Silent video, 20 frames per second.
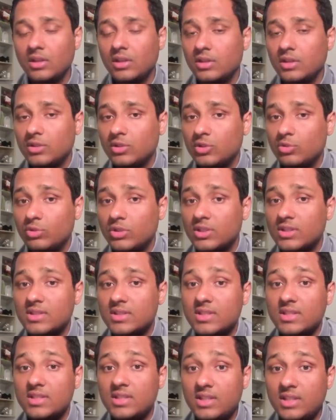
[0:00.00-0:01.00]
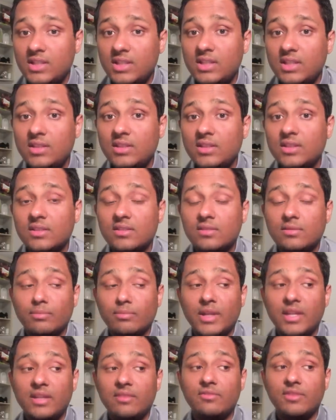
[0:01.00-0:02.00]
you will see this
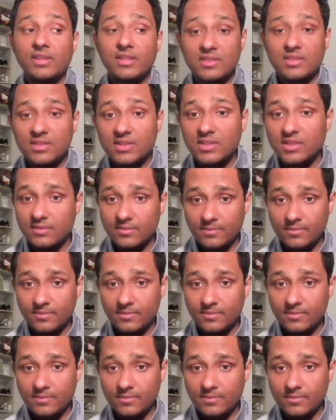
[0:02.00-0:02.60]
manifesting